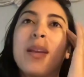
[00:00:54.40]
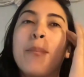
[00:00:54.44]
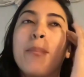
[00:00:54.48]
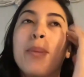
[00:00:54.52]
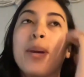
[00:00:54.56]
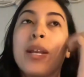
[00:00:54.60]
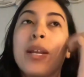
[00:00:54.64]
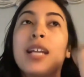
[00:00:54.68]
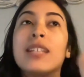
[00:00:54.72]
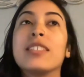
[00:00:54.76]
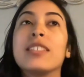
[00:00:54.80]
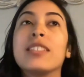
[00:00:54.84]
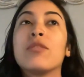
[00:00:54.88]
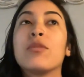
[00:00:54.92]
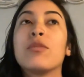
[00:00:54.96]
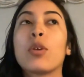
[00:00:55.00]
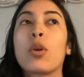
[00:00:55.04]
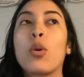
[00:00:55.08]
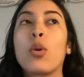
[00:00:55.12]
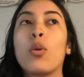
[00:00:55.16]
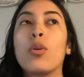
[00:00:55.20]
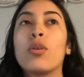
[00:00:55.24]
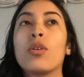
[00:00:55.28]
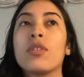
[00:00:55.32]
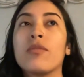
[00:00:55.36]
But I did
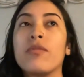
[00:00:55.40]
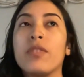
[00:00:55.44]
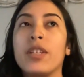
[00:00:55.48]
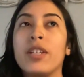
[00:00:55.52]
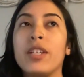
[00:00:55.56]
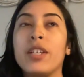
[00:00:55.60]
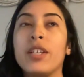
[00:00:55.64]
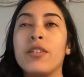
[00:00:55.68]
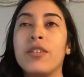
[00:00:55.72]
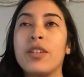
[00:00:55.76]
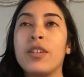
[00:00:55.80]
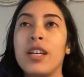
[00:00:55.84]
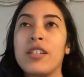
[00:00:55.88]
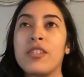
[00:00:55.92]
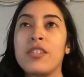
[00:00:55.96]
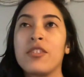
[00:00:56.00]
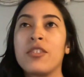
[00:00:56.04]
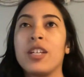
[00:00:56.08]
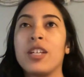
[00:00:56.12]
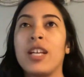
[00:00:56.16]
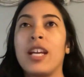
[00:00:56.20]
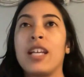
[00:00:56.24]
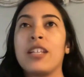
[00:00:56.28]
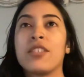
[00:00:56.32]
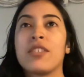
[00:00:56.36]
record a video
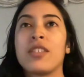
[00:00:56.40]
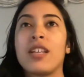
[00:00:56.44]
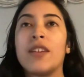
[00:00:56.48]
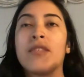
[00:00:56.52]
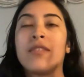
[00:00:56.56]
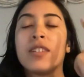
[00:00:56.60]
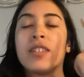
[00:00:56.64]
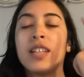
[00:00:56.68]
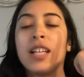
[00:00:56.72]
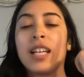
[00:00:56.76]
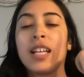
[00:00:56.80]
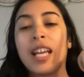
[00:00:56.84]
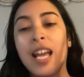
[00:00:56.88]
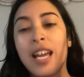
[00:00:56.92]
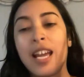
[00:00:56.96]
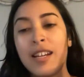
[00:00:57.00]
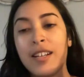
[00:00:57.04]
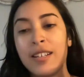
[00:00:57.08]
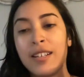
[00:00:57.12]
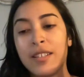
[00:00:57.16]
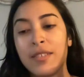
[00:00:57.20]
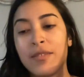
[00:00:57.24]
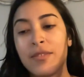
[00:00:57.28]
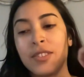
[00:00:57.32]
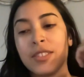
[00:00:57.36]
yesterday. I just have to like
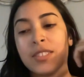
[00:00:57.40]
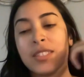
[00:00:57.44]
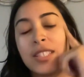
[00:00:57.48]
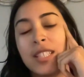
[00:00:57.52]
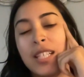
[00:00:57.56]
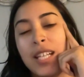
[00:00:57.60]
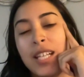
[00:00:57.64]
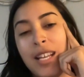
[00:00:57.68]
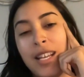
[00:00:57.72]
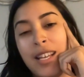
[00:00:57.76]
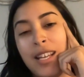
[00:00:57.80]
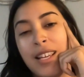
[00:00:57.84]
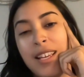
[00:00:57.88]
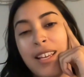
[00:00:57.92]
edit it for today.